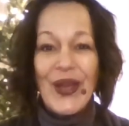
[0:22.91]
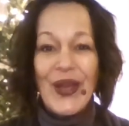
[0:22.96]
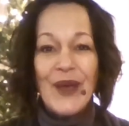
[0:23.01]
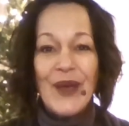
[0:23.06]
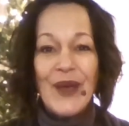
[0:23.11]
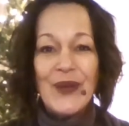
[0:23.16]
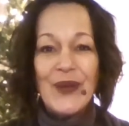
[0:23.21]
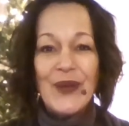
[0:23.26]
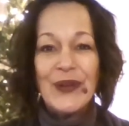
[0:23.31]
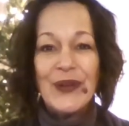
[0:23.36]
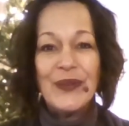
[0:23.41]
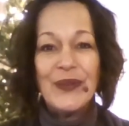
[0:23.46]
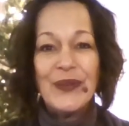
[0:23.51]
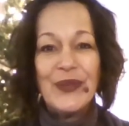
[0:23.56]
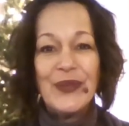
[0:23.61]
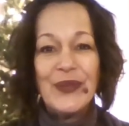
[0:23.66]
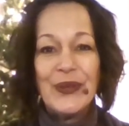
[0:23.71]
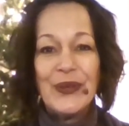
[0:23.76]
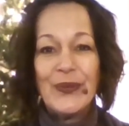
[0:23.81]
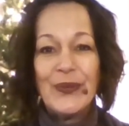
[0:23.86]
Welcome
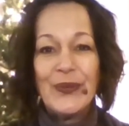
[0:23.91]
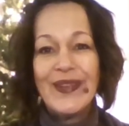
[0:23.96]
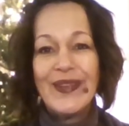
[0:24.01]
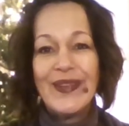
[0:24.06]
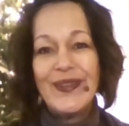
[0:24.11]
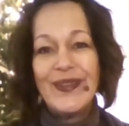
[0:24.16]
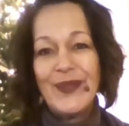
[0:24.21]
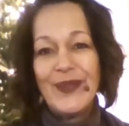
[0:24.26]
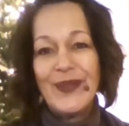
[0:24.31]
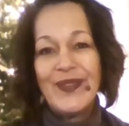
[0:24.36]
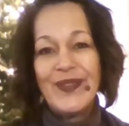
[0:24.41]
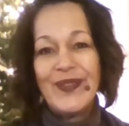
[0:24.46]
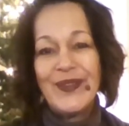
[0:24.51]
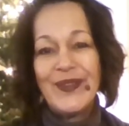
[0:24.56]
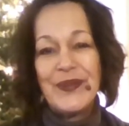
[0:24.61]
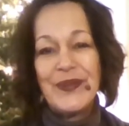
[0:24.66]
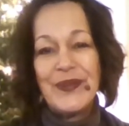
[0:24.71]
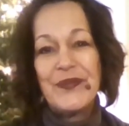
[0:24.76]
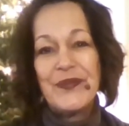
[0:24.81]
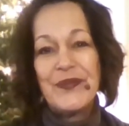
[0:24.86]
to your weekly
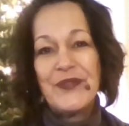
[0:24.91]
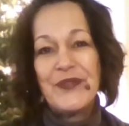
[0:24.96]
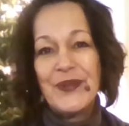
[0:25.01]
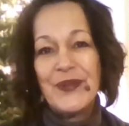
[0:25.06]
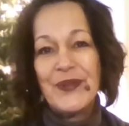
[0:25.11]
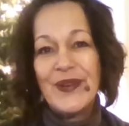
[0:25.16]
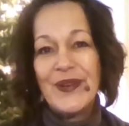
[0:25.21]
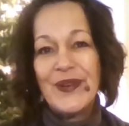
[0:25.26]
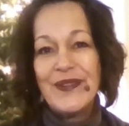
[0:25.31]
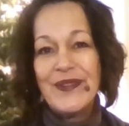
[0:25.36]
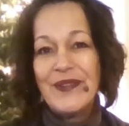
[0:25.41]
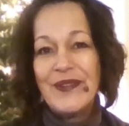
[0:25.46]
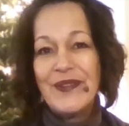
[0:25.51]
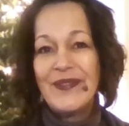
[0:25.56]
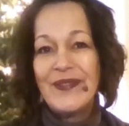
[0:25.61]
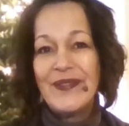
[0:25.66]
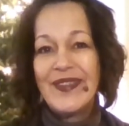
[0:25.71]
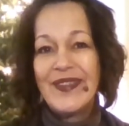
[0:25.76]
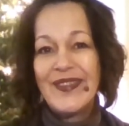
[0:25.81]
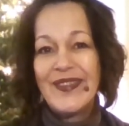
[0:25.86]
wisdom for
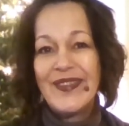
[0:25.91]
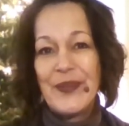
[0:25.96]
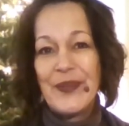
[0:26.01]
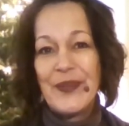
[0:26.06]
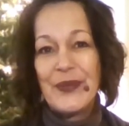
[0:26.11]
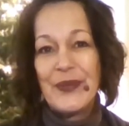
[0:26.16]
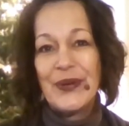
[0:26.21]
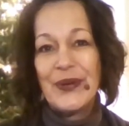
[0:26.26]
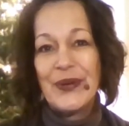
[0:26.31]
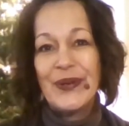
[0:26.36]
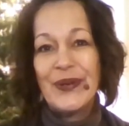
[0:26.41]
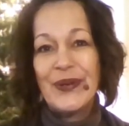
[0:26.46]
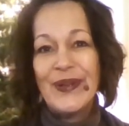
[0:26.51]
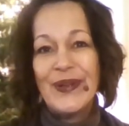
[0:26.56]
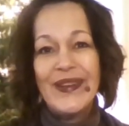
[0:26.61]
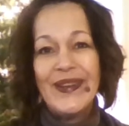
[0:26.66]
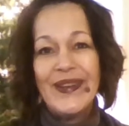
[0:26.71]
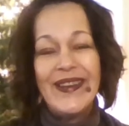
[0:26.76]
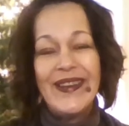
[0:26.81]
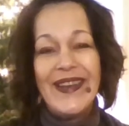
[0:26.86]
December
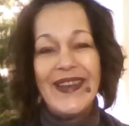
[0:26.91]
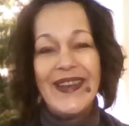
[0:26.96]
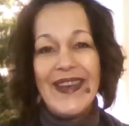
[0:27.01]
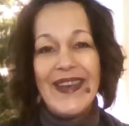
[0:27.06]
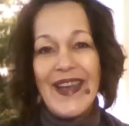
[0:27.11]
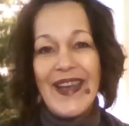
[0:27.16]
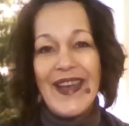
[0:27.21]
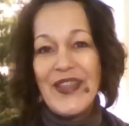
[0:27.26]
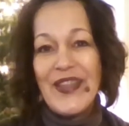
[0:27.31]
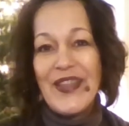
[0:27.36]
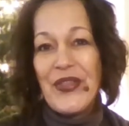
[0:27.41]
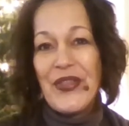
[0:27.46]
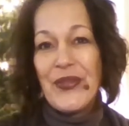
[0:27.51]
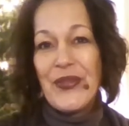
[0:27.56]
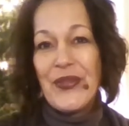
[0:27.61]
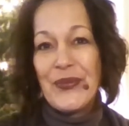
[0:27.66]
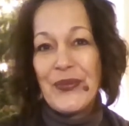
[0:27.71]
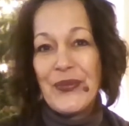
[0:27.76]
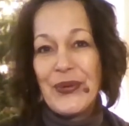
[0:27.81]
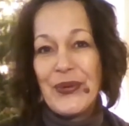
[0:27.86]
9th
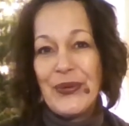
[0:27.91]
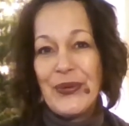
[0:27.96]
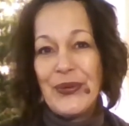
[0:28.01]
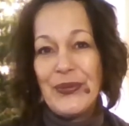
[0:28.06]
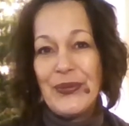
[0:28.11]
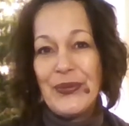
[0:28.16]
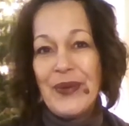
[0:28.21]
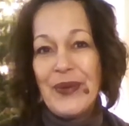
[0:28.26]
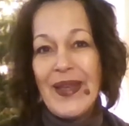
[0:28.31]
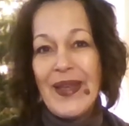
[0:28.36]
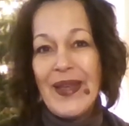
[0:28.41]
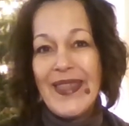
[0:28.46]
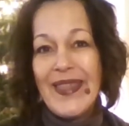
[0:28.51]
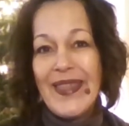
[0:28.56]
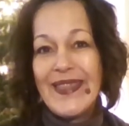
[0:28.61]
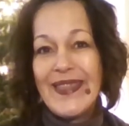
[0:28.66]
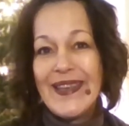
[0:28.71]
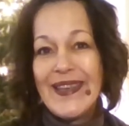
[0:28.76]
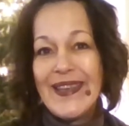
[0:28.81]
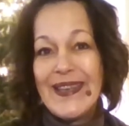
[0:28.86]
through
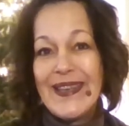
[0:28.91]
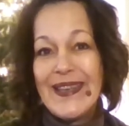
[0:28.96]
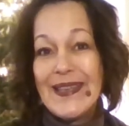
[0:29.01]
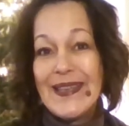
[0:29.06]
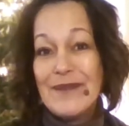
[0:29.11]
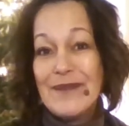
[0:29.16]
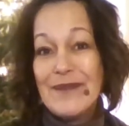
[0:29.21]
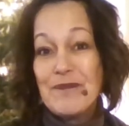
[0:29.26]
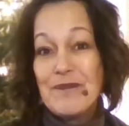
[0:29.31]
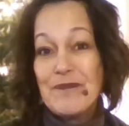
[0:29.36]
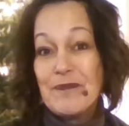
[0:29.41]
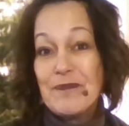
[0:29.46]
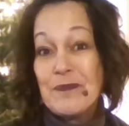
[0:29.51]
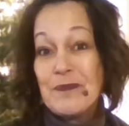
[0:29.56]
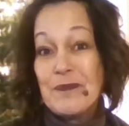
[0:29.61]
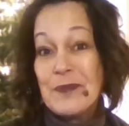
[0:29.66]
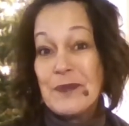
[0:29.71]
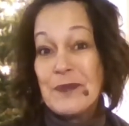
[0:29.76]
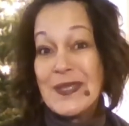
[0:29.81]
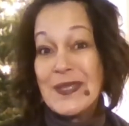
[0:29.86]
the
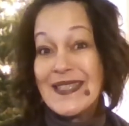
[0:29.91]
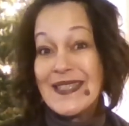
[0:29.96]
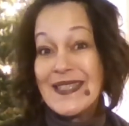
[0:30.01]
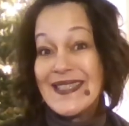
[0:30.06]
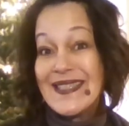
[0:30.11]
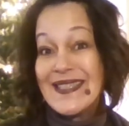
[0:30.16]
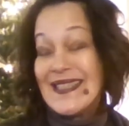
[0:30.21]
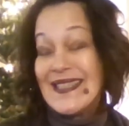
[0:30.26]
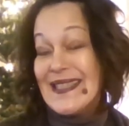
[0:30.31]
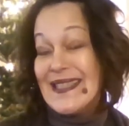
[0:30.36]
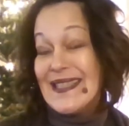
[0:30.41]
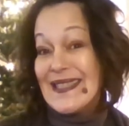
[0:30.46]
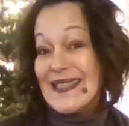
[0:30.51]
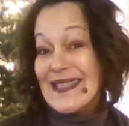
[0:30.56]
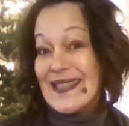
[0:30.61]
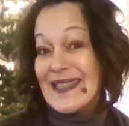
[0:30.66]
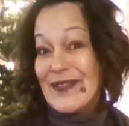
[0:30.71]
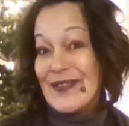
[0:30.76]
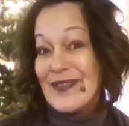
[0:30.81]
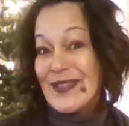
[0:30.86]
16th,
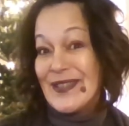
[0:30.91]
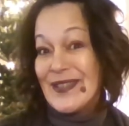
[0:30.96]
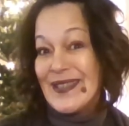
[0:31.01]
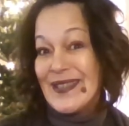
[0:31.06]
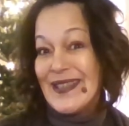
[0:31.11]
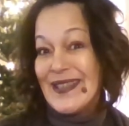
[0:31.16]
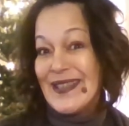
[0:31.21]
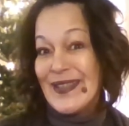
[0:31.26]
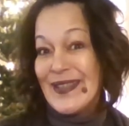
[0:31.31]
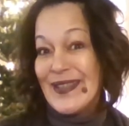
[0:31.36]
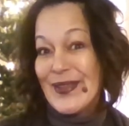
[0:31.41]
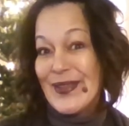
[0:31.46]
17th.